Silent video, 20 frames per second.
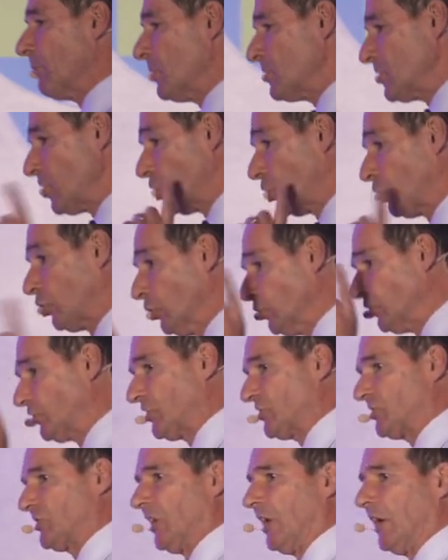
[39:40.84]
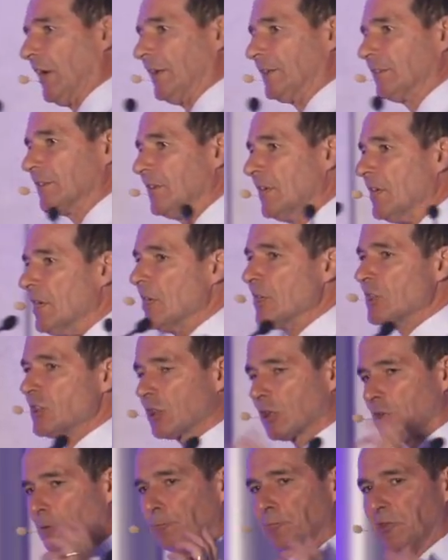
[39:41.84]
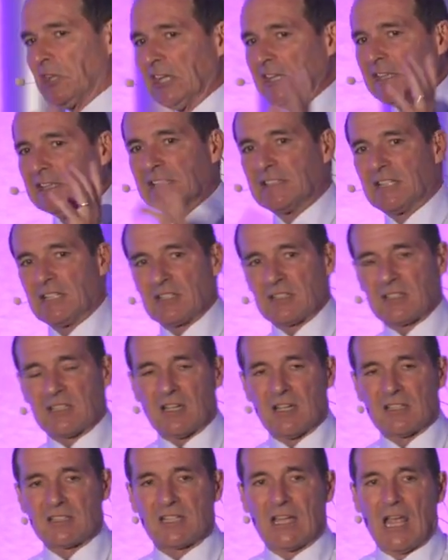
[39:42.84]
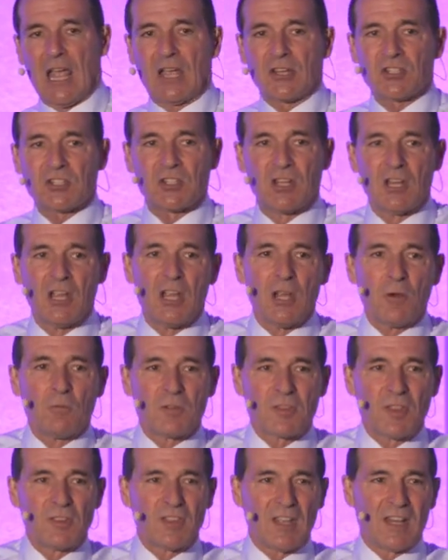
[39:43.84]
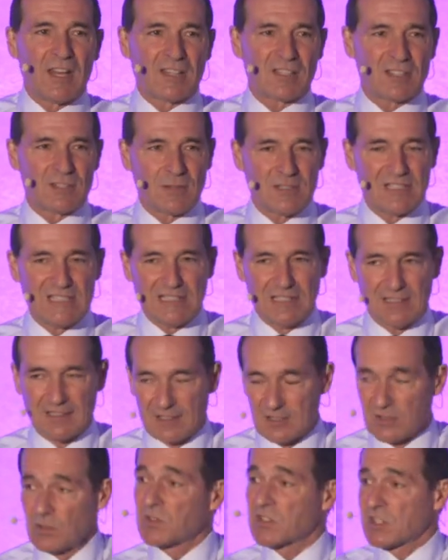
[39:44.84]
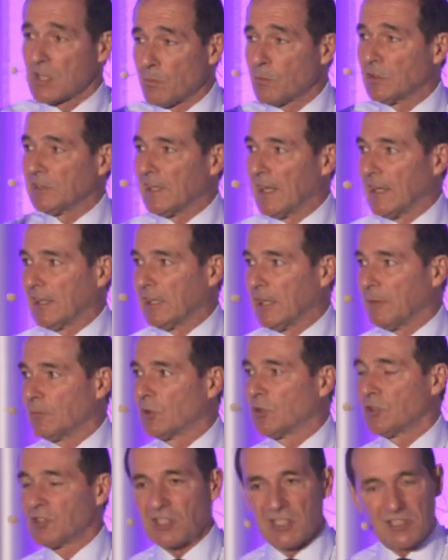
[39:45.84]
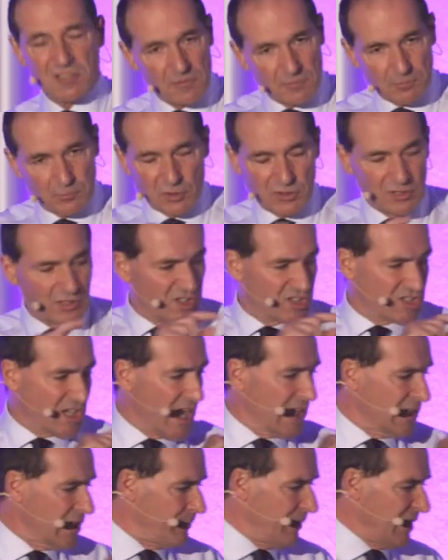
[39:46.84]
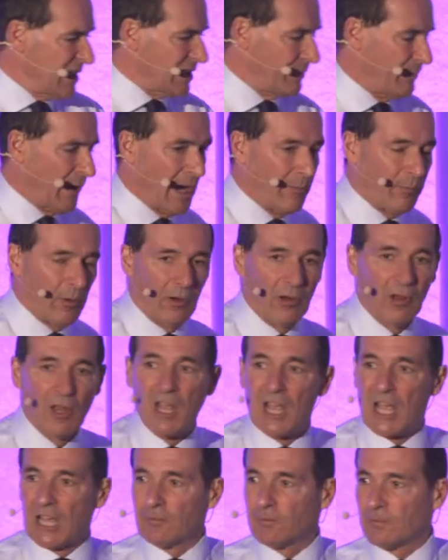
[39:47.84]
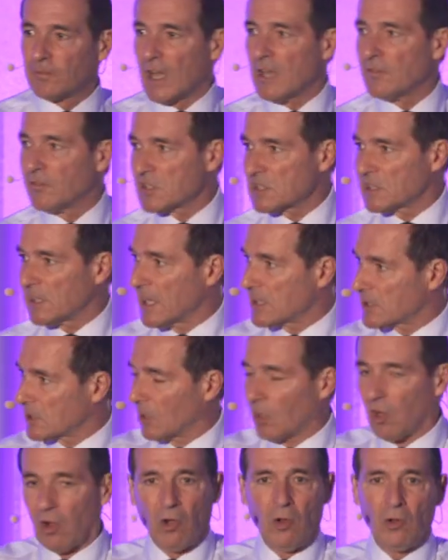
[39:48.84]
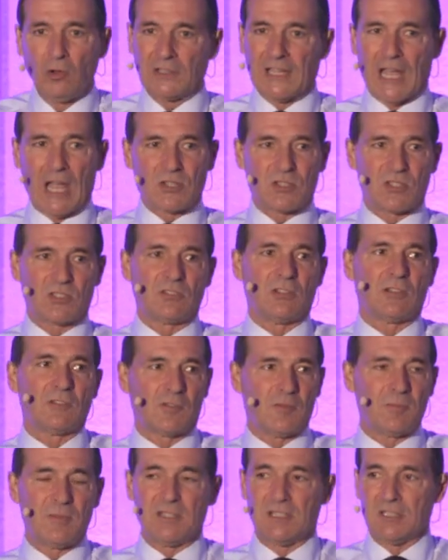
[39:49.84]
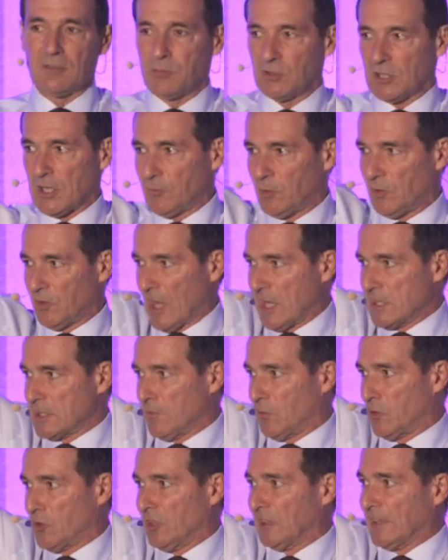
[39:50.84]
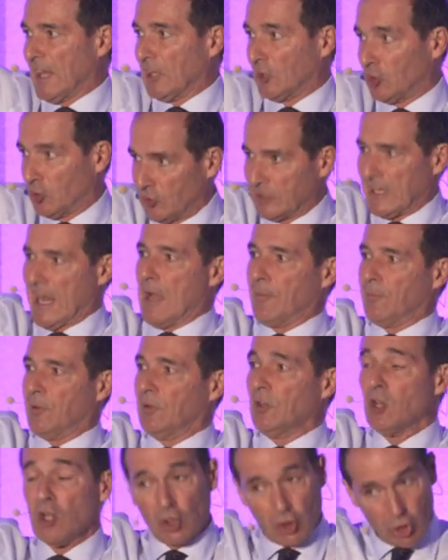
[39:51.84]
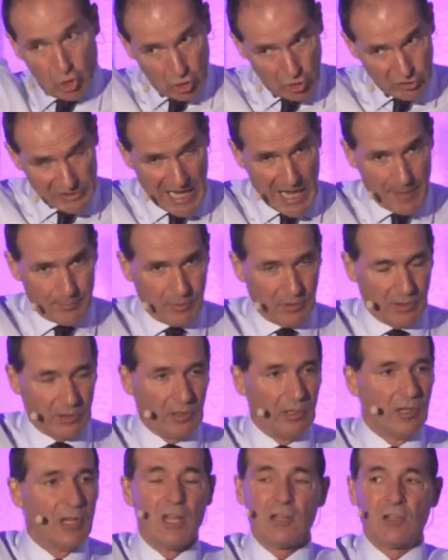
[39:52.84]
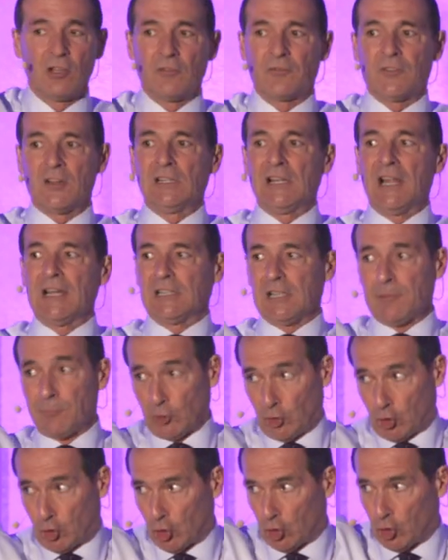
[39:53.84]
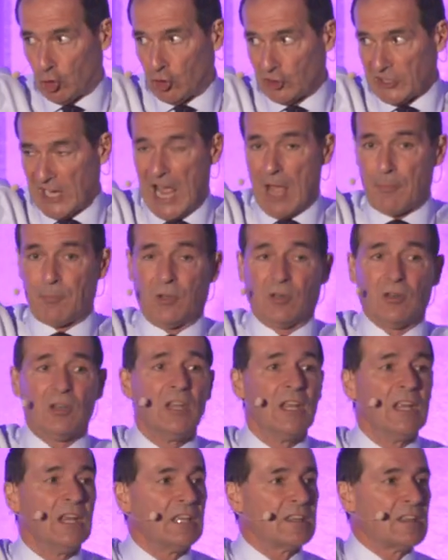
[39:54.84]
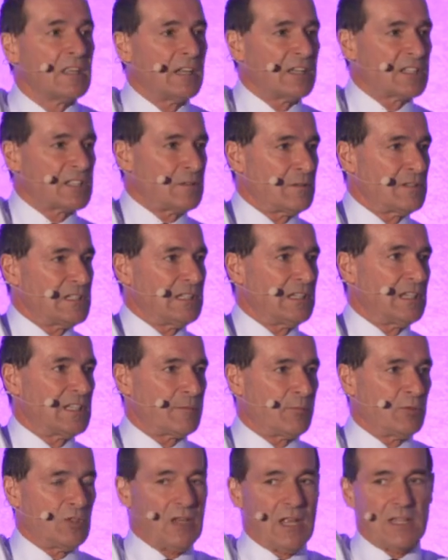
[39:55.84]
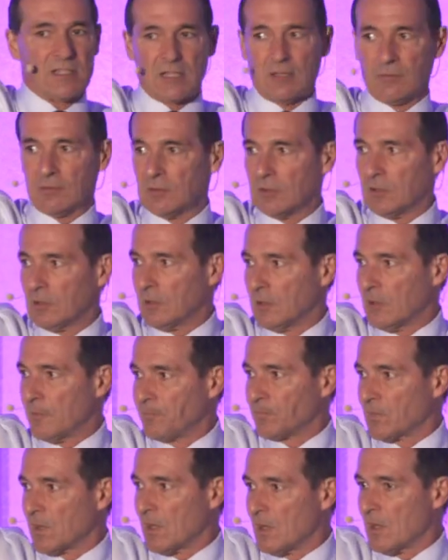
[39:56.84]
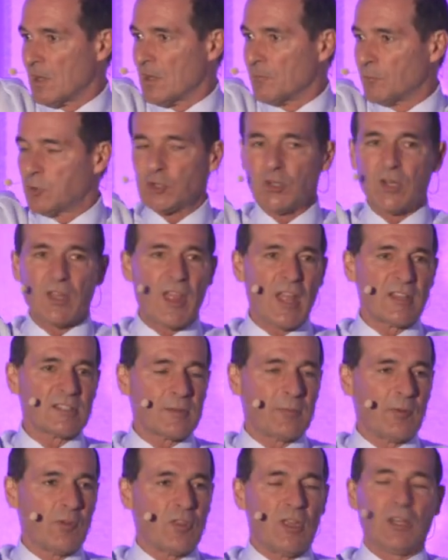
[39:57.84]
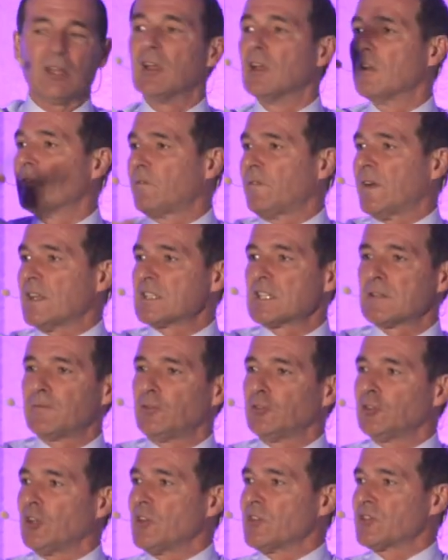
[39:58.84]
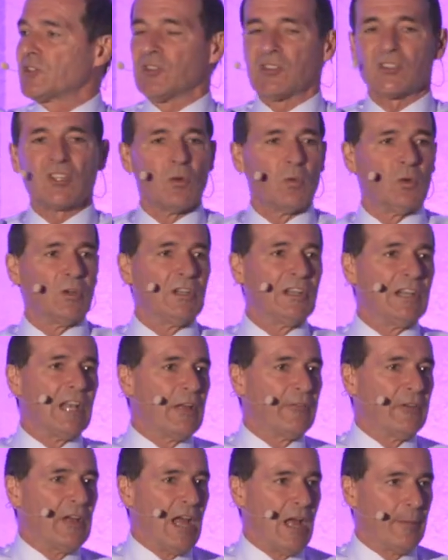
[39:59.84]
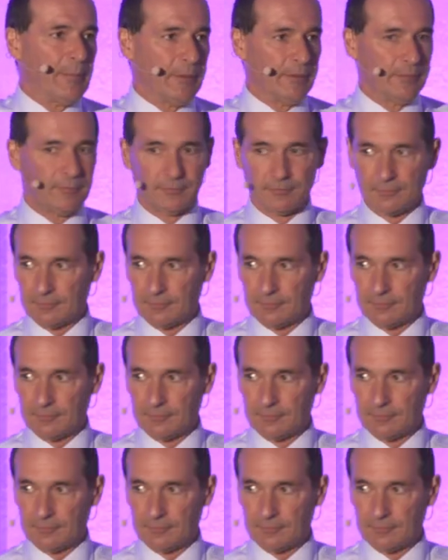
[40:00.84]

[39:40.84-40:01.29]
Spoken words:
Modi could decide to completely digitize cash within the next 20 years, or someone like him could just put sign a piece of paper and 5 years later, all cash is gone from India. Put up your hands if you think that could happen, not very likely, but could happen in the next 20 years. Put your hands up. Put your hands up if you think fanciful nonsense would never happen.